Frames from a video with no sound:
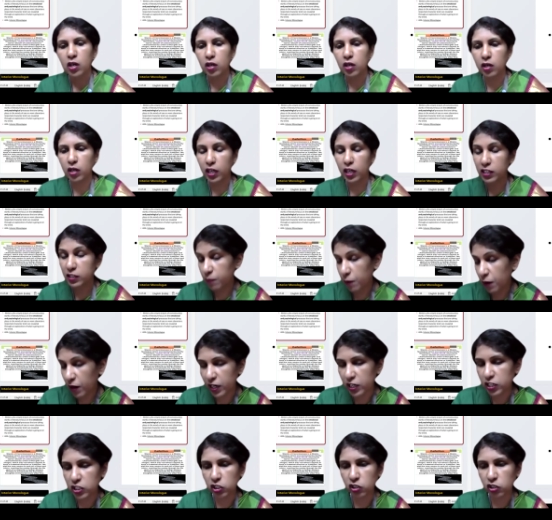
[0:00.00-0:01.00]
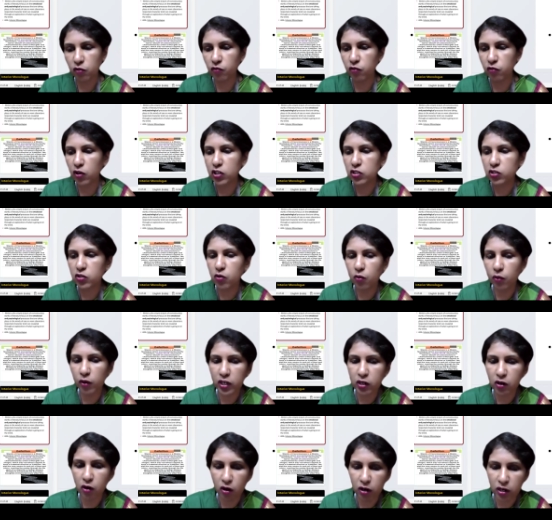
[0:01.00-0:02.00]
exploration of what is
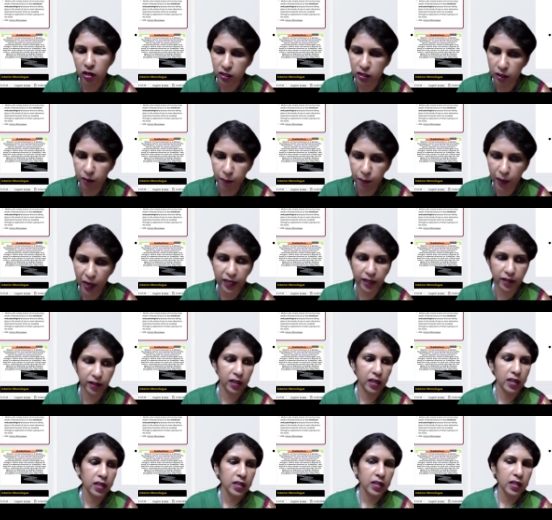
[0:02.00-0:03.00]
going on in the mind.